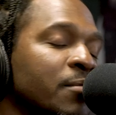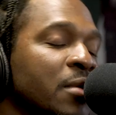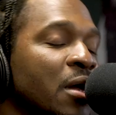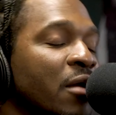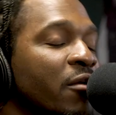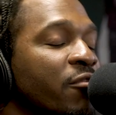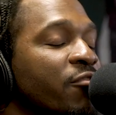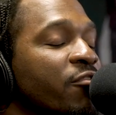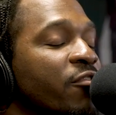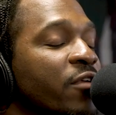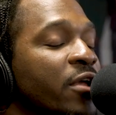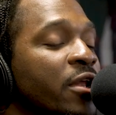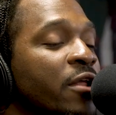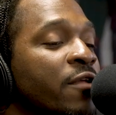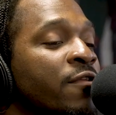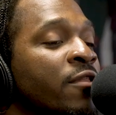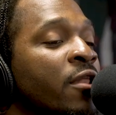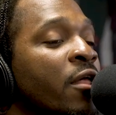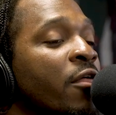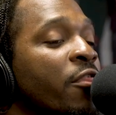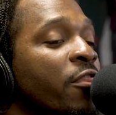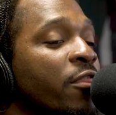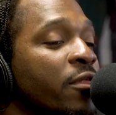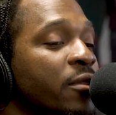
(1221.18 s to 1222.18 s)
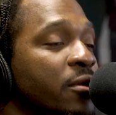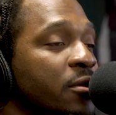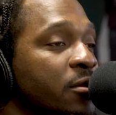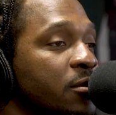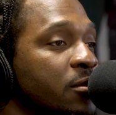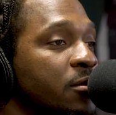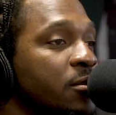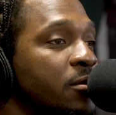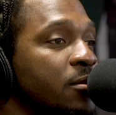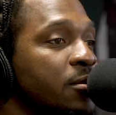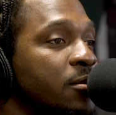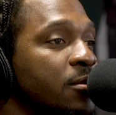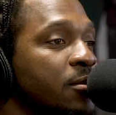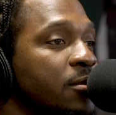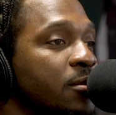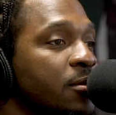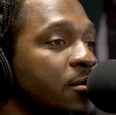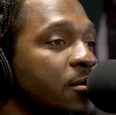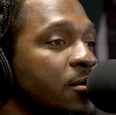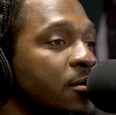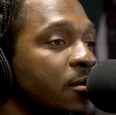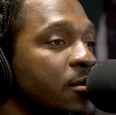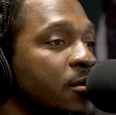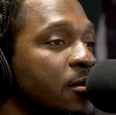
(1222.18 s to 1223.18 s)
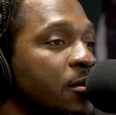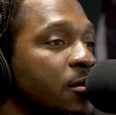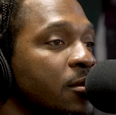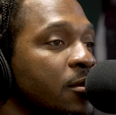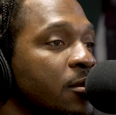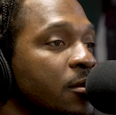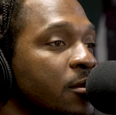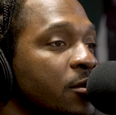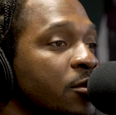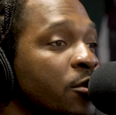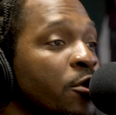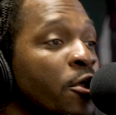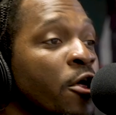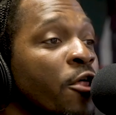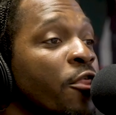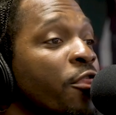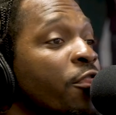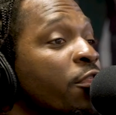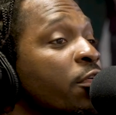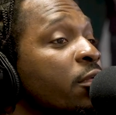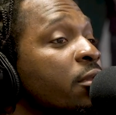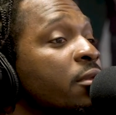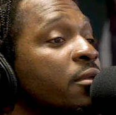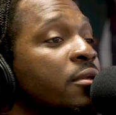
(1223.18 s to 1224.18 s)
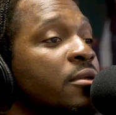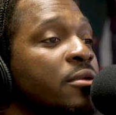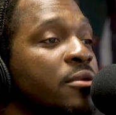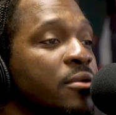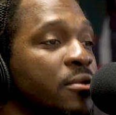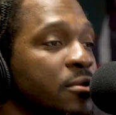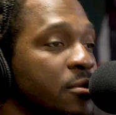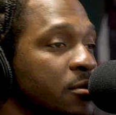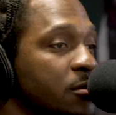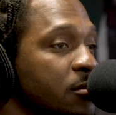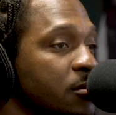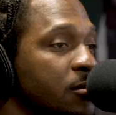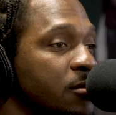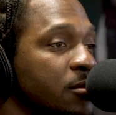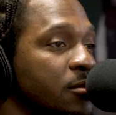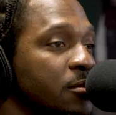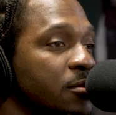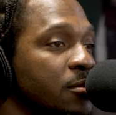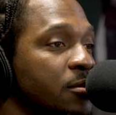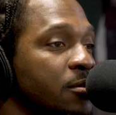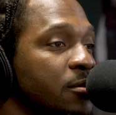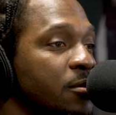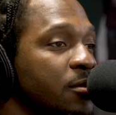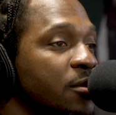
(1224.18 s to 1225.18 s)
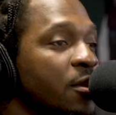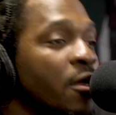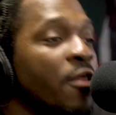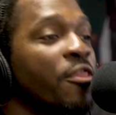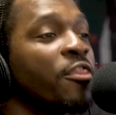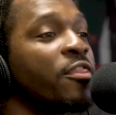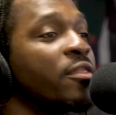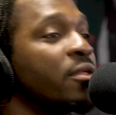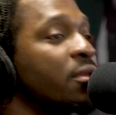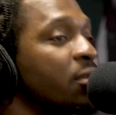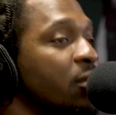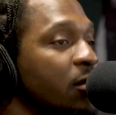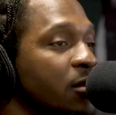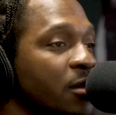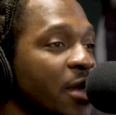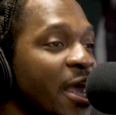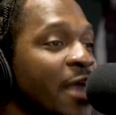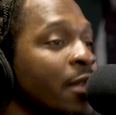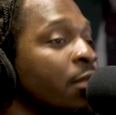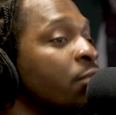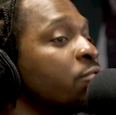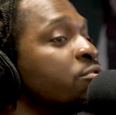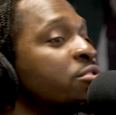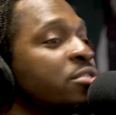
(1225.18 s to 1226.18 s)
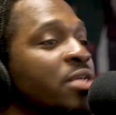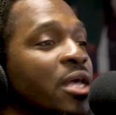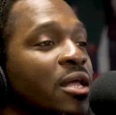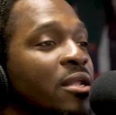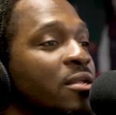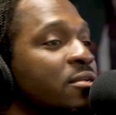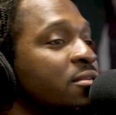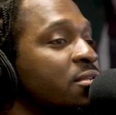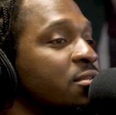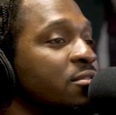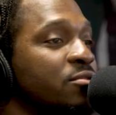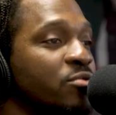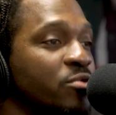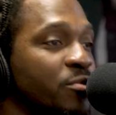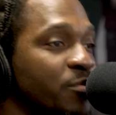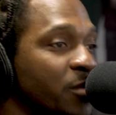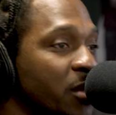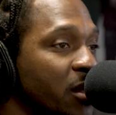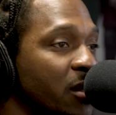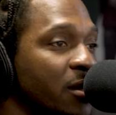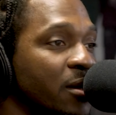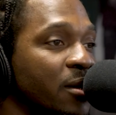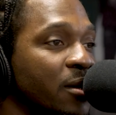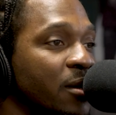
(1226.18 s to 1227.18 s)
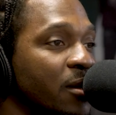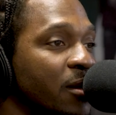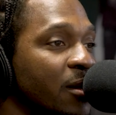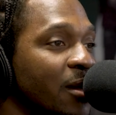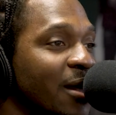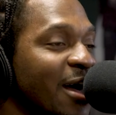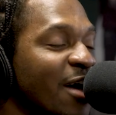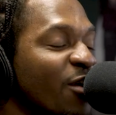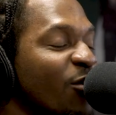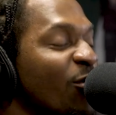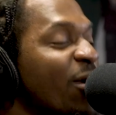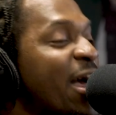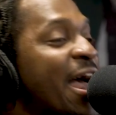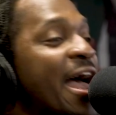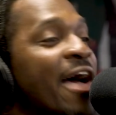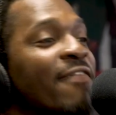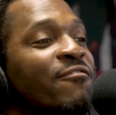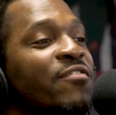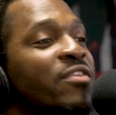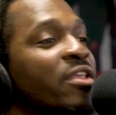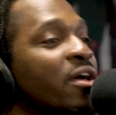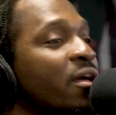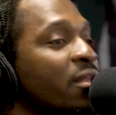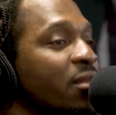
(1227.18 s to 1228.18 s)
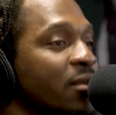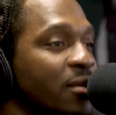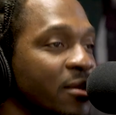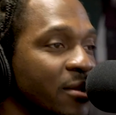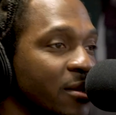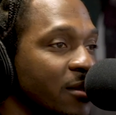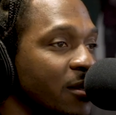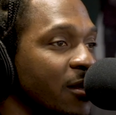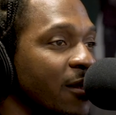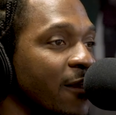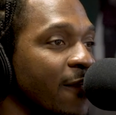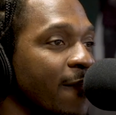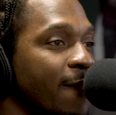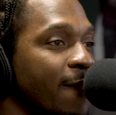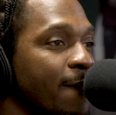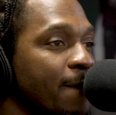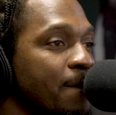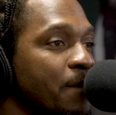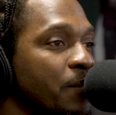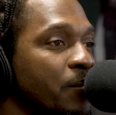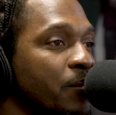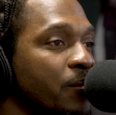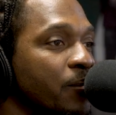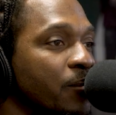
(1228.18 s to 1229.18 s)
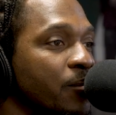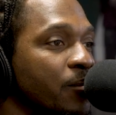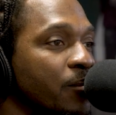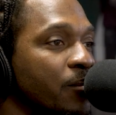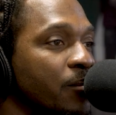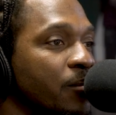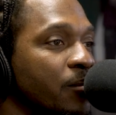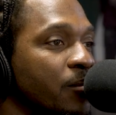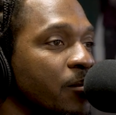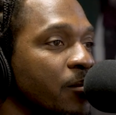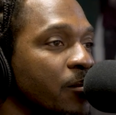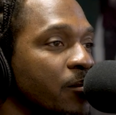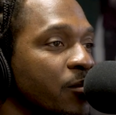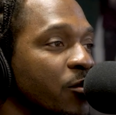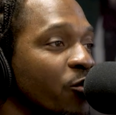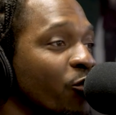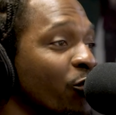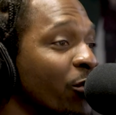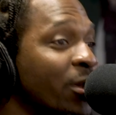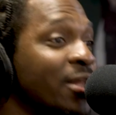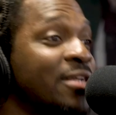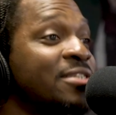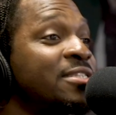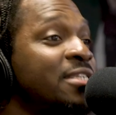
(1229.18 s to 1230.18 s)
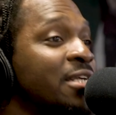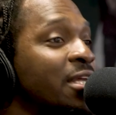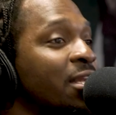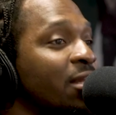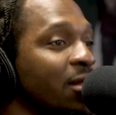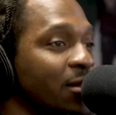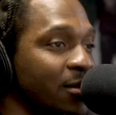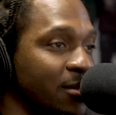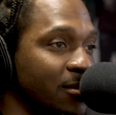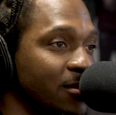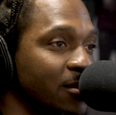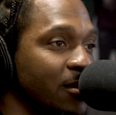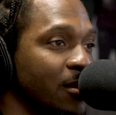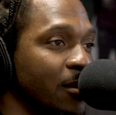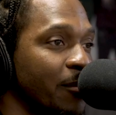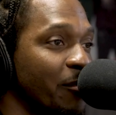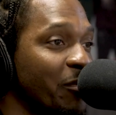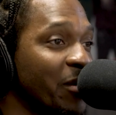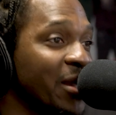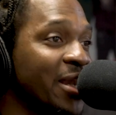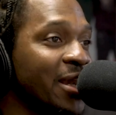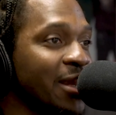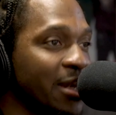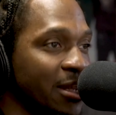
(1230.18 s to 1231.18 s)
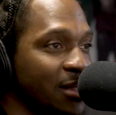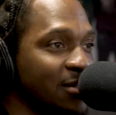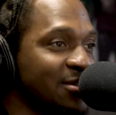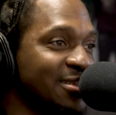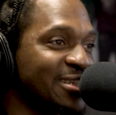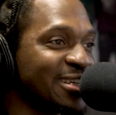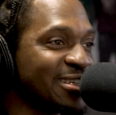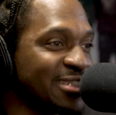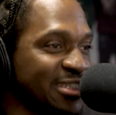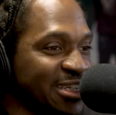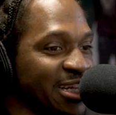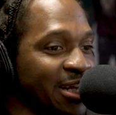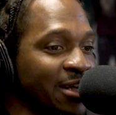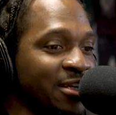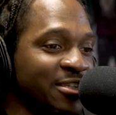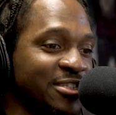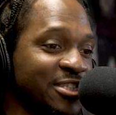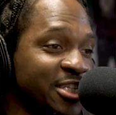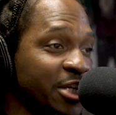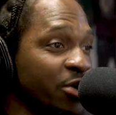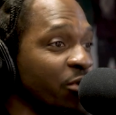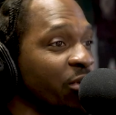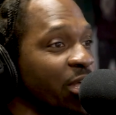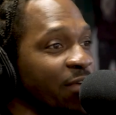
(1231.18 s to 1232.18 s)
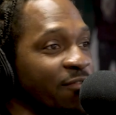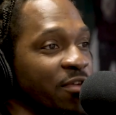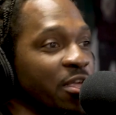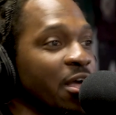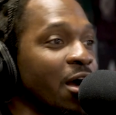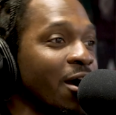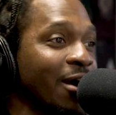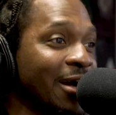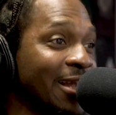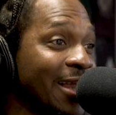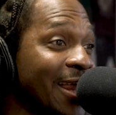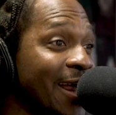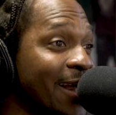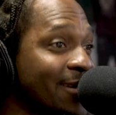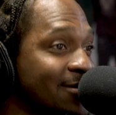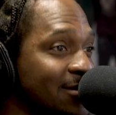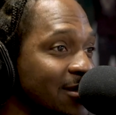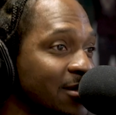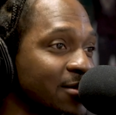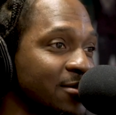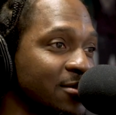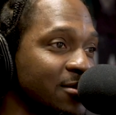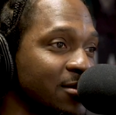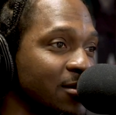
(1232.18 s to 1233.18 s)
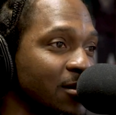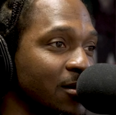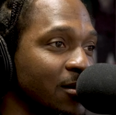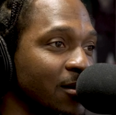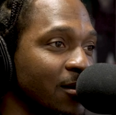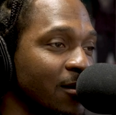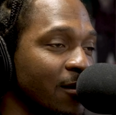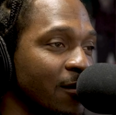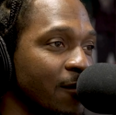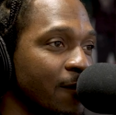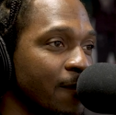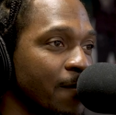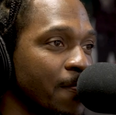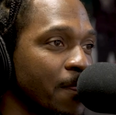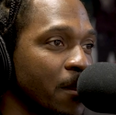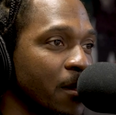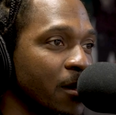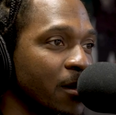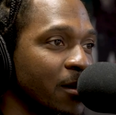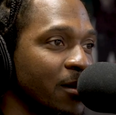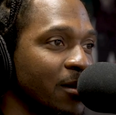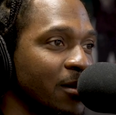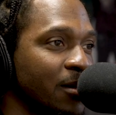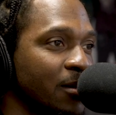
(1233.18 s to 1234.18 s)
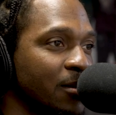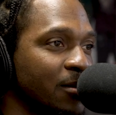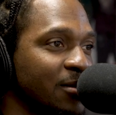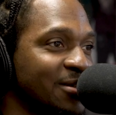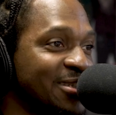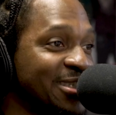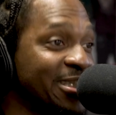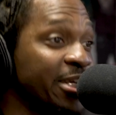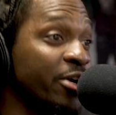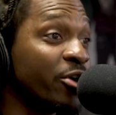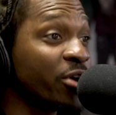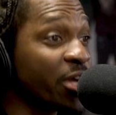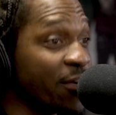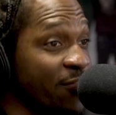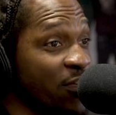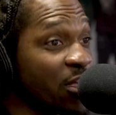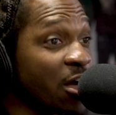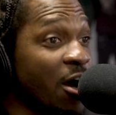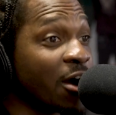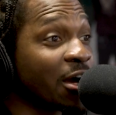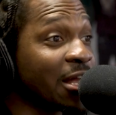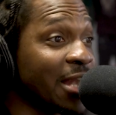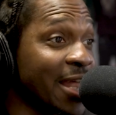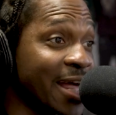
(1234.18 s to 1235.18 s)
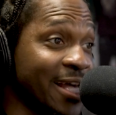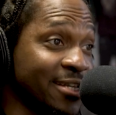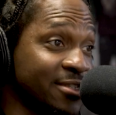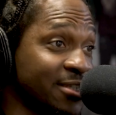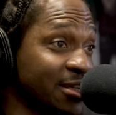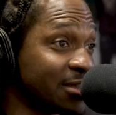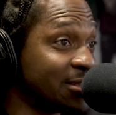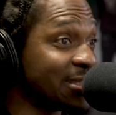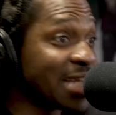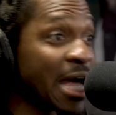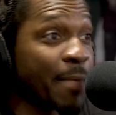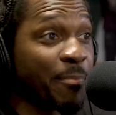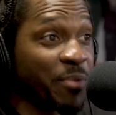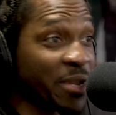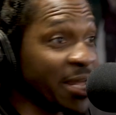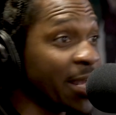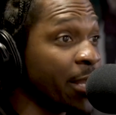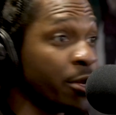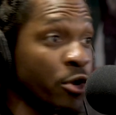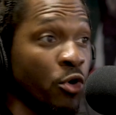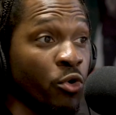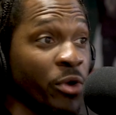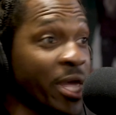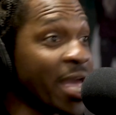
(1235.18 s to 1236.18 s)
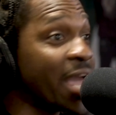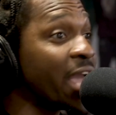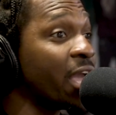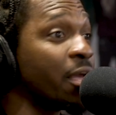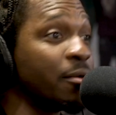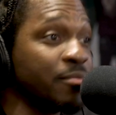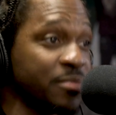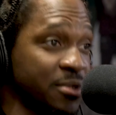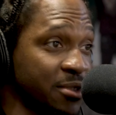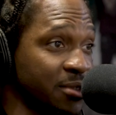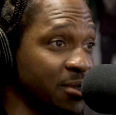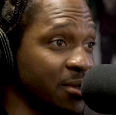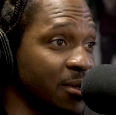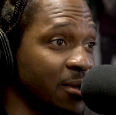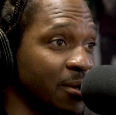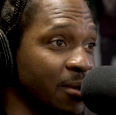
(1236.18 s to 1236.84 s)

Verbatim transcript: I'm not afraid of nothing. So there's nothing that he. Nothing. Nothing. Ain't no skeletons with me. I don't have none. The realest in it. Been in it. 16. Still giving y'all classics. Mm-hmm. Still giving y'all classics. Not playing no games.